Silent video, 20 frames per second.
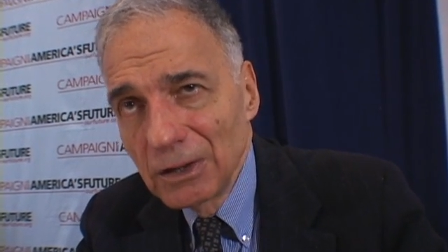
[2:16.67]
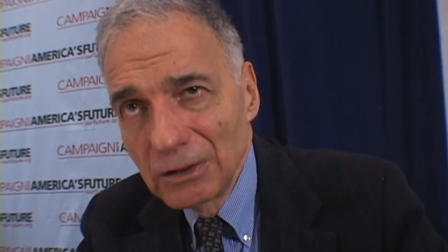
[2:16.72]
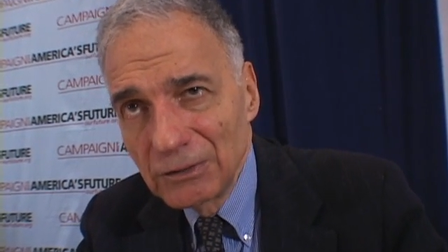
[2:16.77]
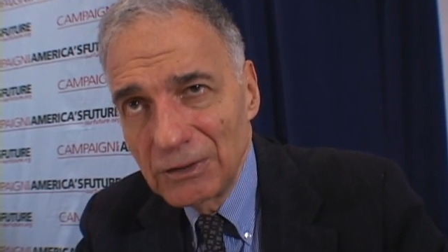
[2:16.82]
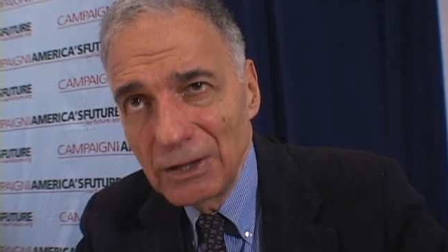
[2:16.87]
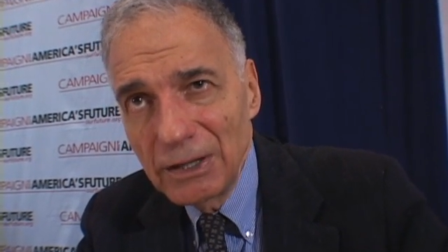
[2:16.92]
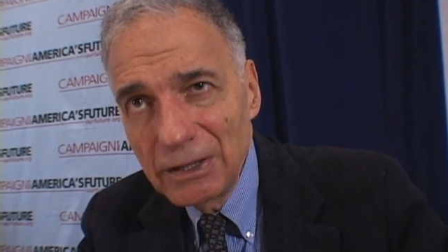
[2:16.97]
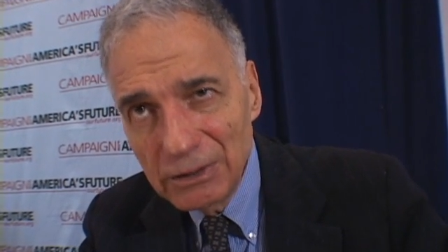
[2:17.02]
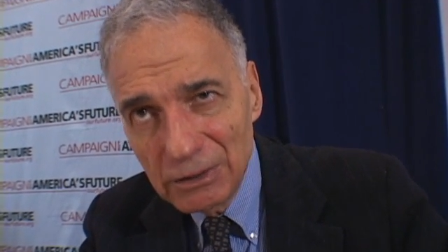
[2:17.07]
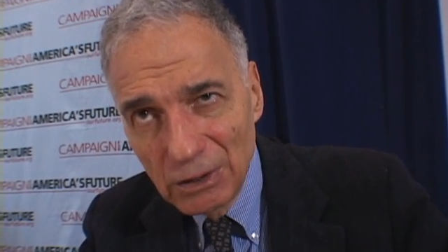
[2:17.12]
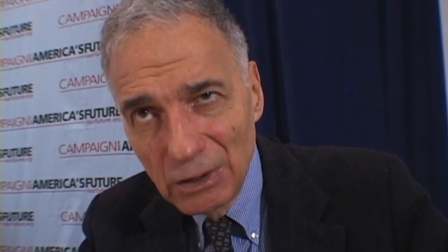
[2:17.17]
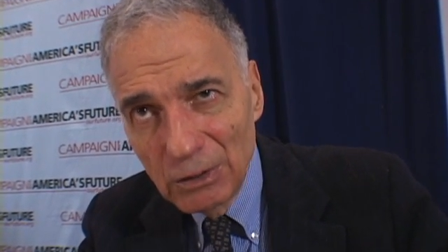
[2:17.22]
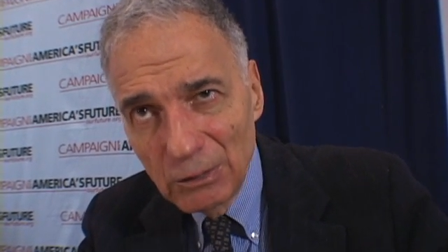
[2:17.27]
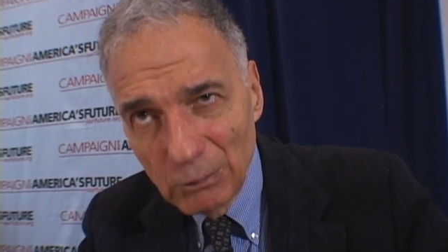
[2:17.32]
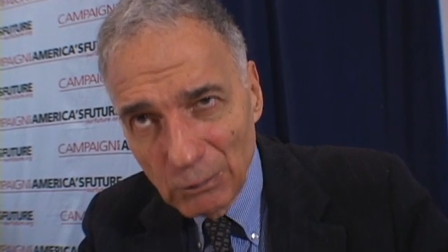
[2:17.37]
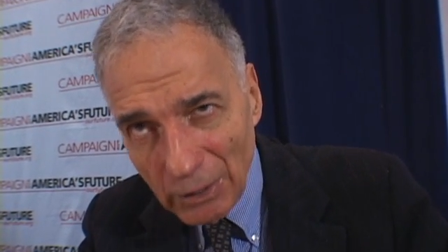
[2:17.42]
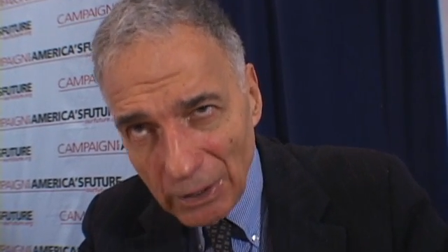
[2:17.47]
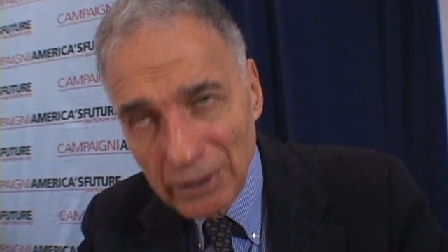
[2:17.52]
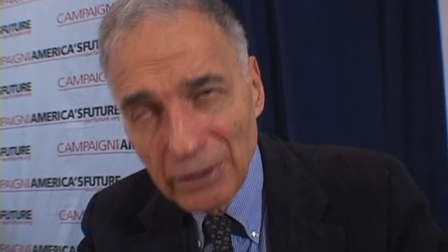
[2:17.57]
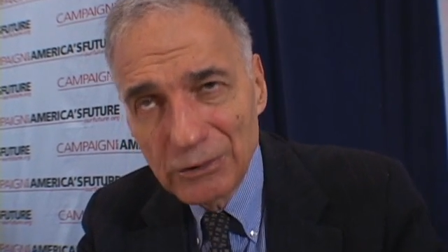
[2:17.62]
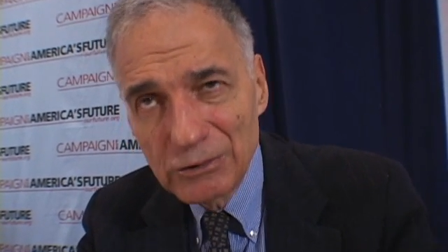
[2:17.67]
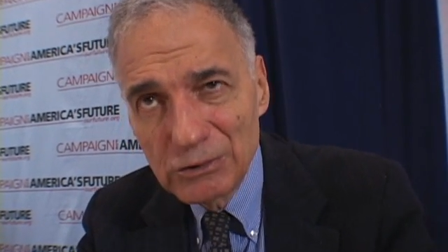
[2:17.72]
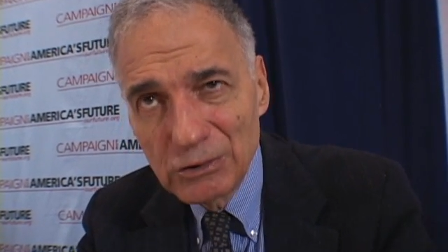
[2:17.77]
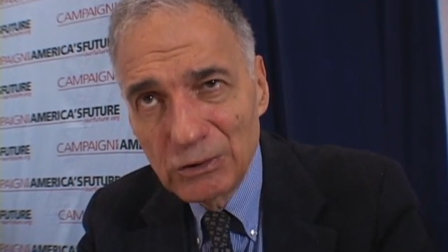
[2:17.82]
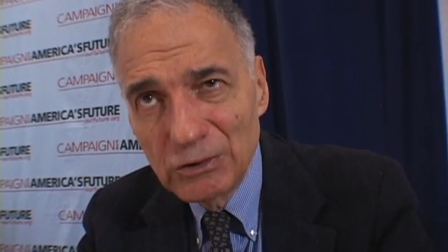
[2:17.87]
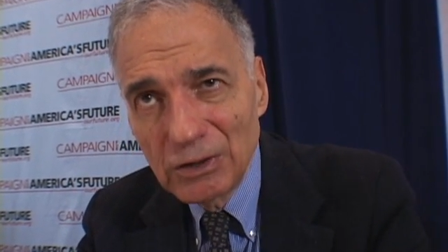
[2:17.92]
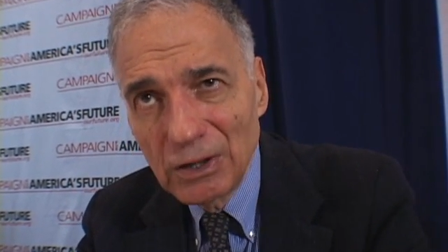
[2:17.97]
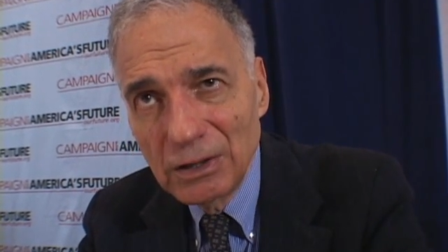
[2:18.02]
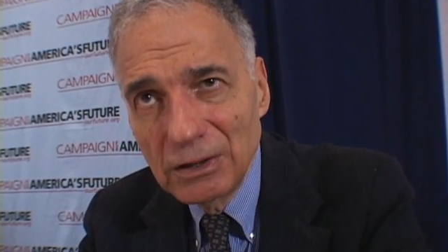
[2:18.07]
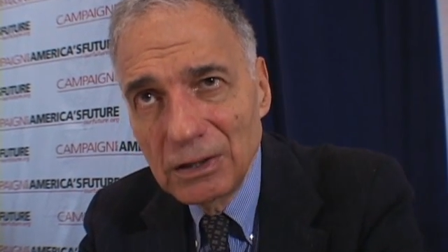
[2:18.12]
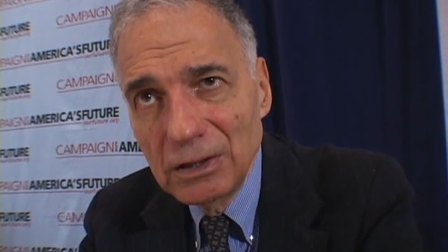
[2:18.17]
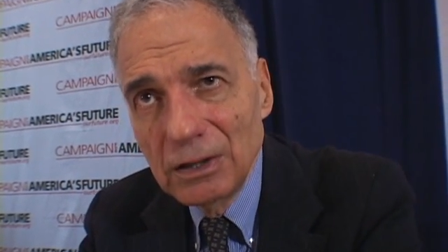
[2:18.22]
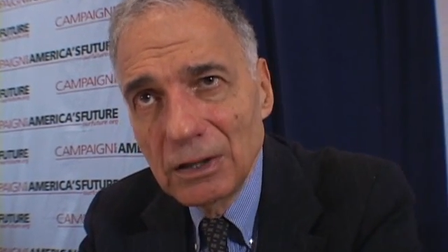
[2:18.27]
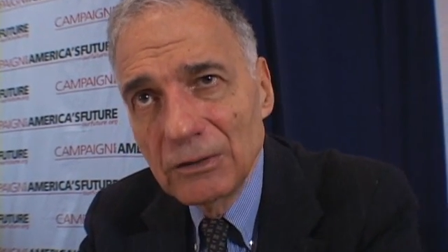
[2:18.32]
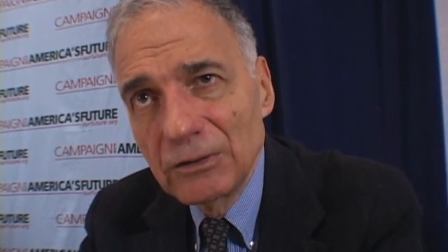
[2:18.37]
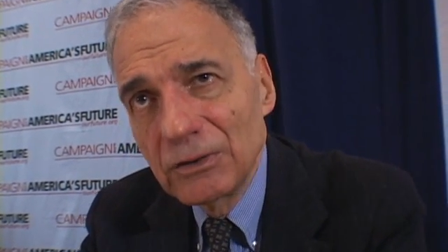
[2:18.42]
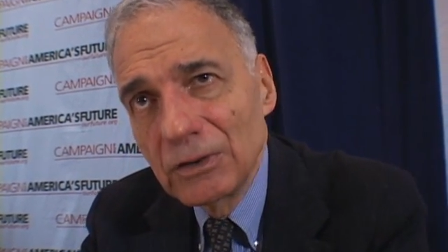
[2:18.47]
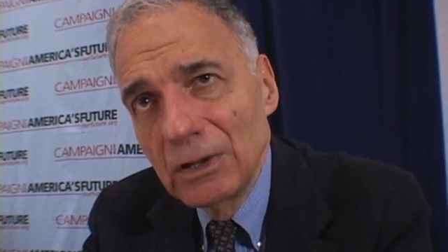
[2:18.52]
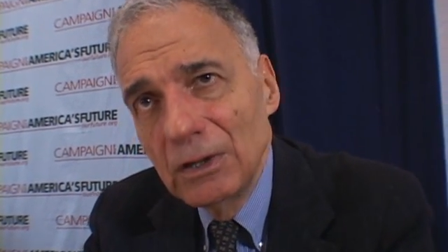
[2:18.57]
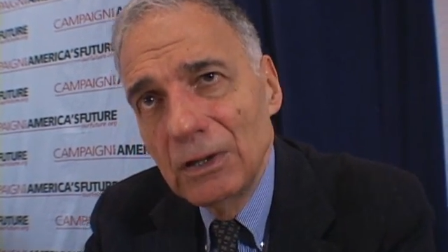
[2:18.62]
say, why aren't you sending
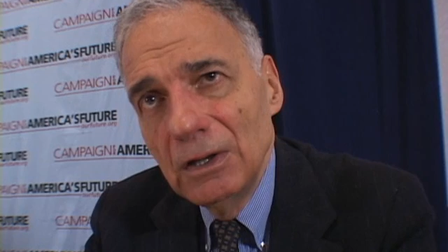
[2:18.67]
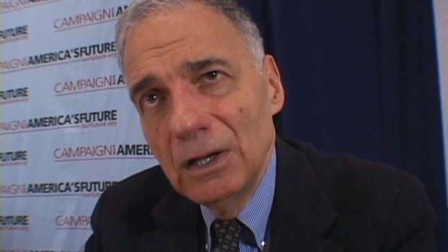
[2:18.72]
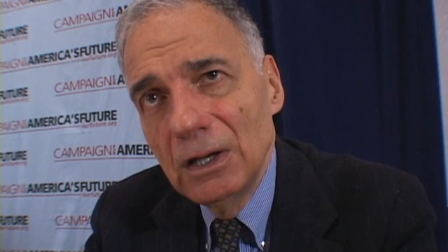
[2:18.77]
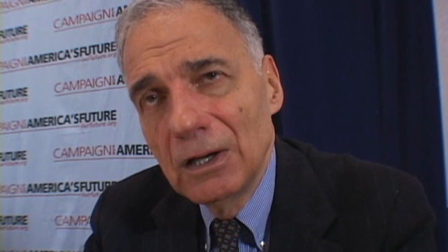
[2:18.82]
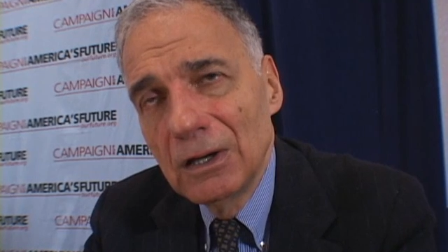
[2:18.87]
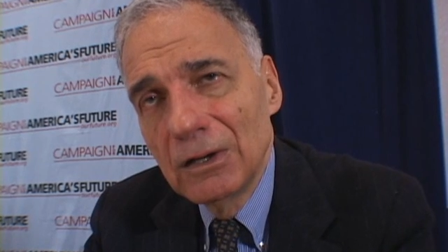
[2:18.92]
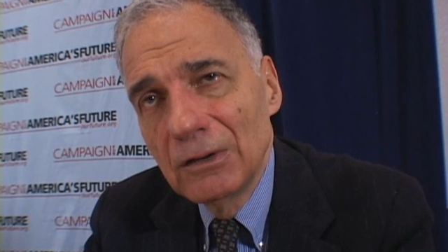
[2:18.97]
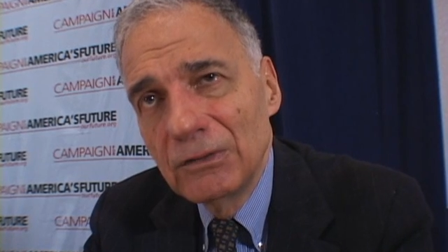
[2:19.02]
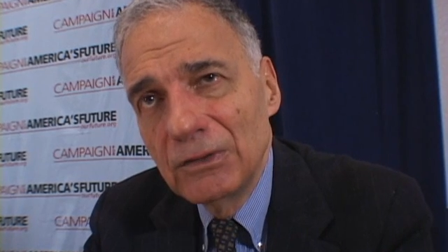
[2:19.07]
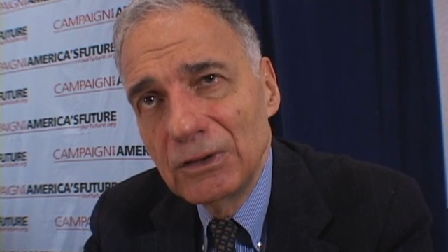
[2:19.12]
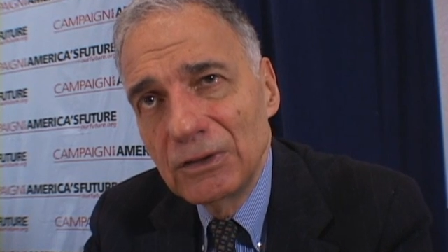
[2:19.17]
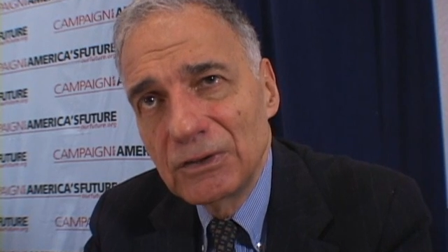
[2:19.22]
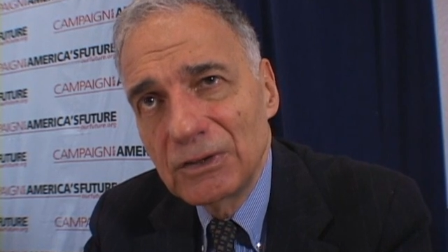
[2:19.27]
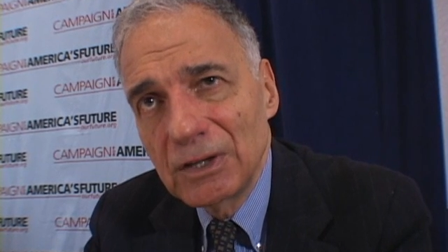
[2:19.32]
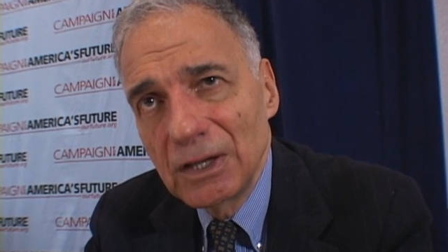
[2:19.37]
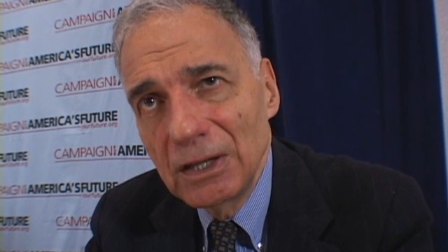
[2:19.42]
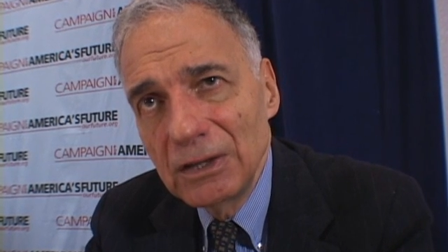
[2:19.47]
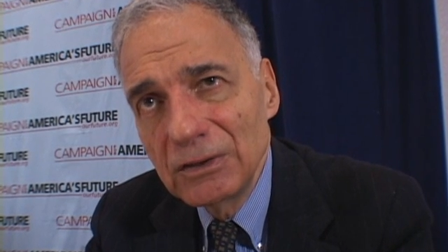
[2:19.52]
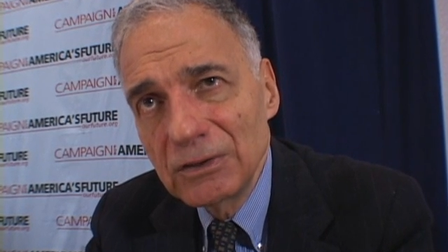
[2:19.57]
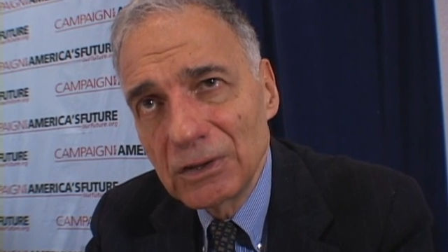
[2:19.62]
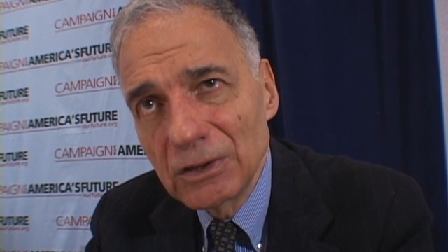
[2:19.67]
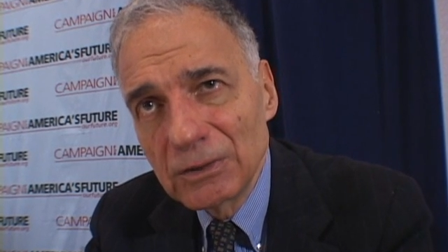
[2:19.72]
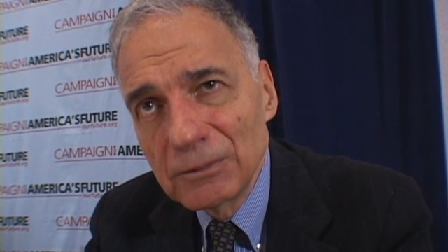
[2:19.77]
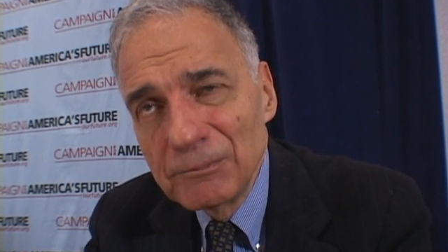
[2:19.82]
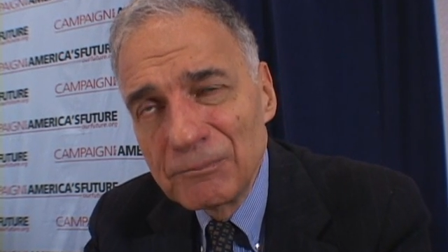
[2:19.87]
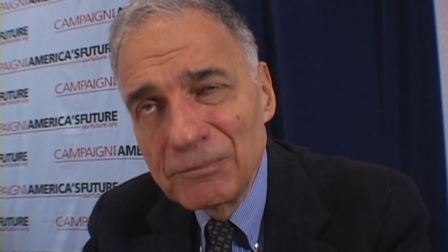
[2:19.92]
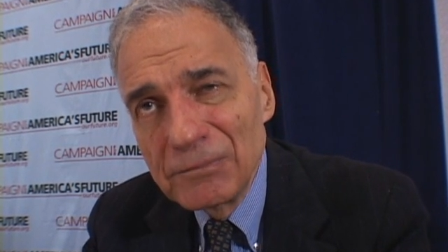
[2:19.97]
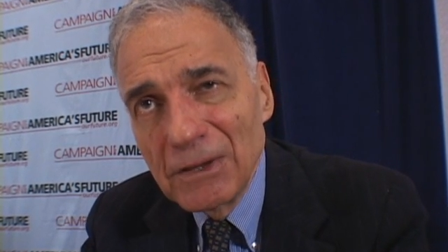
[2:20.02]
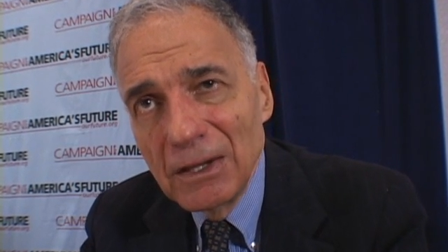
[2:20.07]
us these cases?